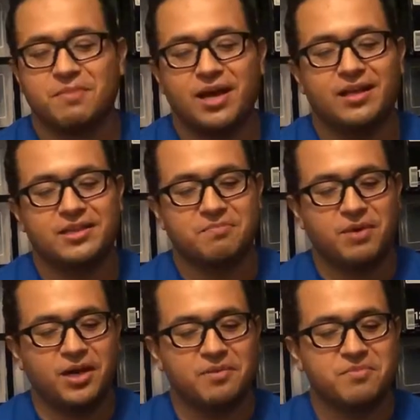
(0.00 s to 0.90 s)
smile at the
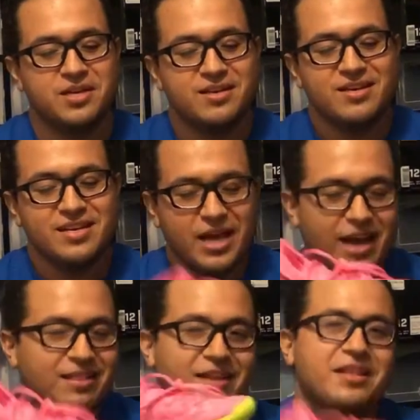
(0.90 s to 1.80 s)
bottom.
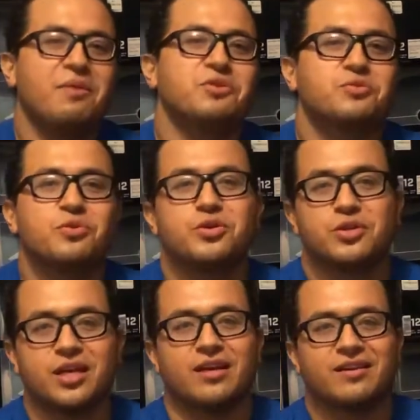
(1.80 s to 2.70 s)
I thought that was real
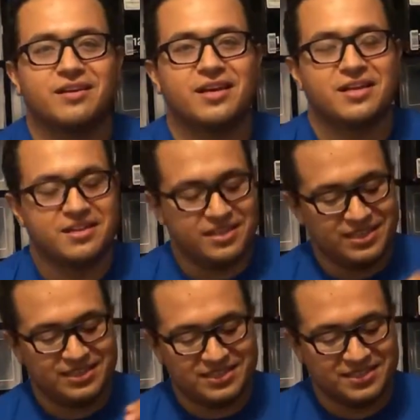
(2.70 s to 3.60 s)
unique, and
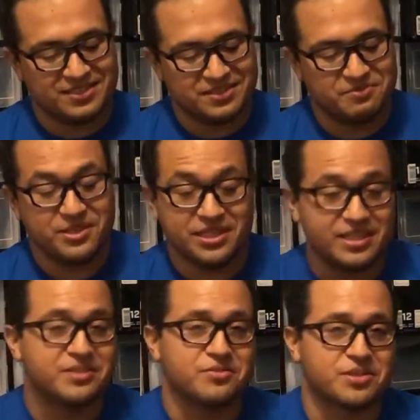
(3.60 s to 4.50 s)
it's just really
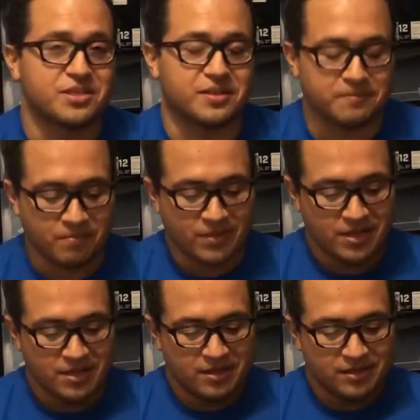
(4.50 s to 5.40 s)
interesting.
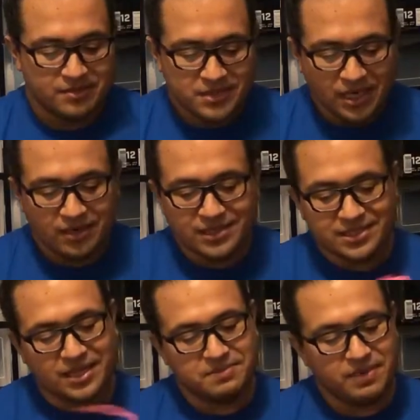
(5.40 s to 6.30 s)
Now let's
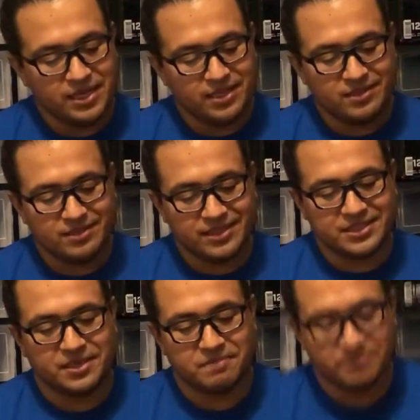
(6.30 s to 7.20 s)
get
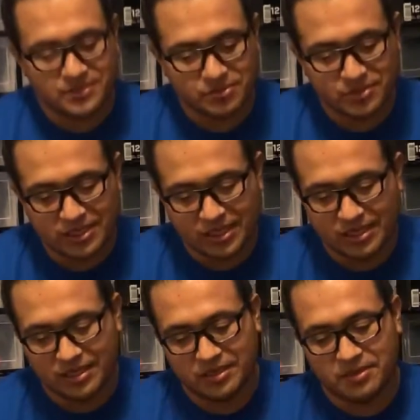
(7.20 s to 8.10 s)
to
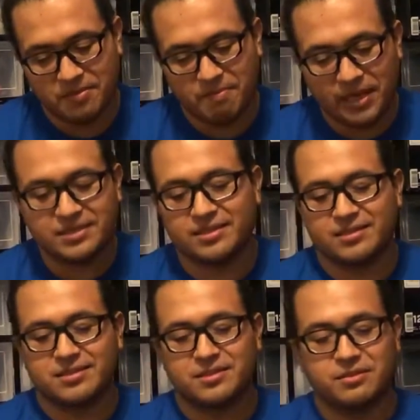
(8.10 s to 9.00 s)
the
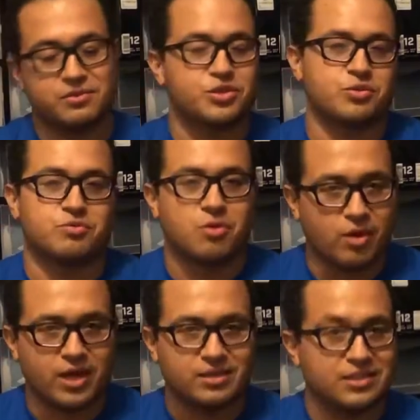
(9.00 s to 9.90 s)
basics of the shoe,
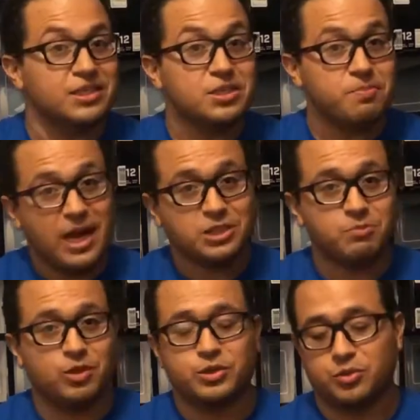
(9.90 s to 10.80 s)
okay? Because it is a
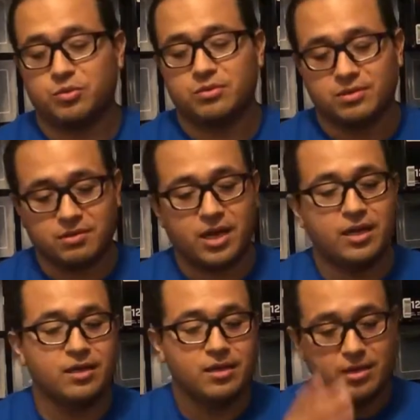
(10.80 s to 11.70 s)
basketball shoe, okay?
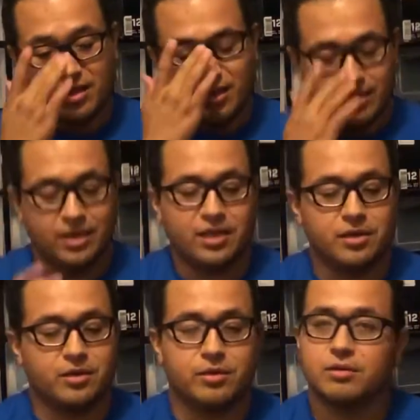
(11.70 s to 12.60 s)
And
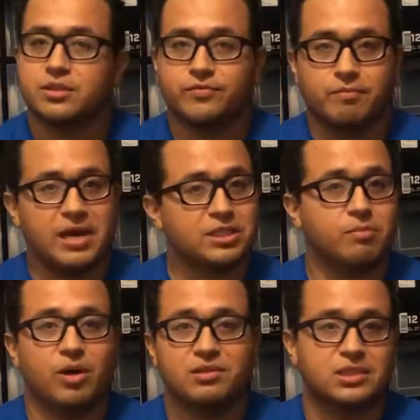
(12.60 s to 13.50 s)
you know, you use it for
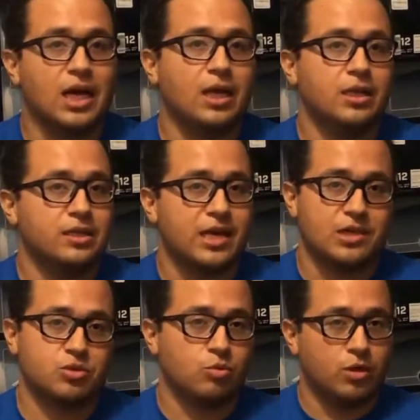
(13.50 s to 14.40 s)
basketball, styling,
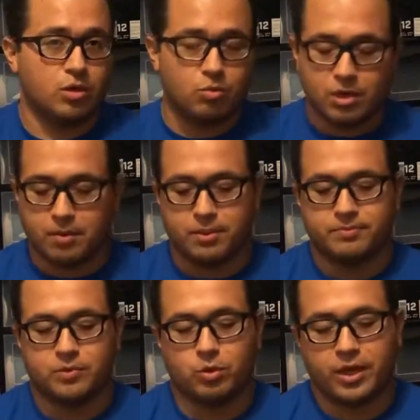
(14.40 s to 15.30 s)
casual wear, whatever,
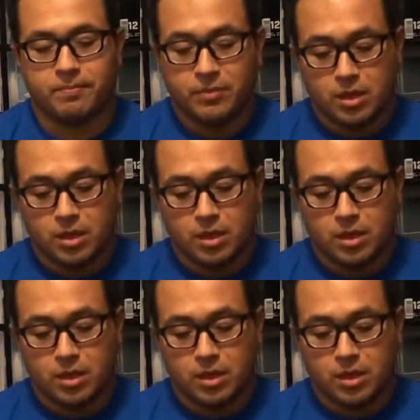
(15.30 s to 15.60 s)
okay?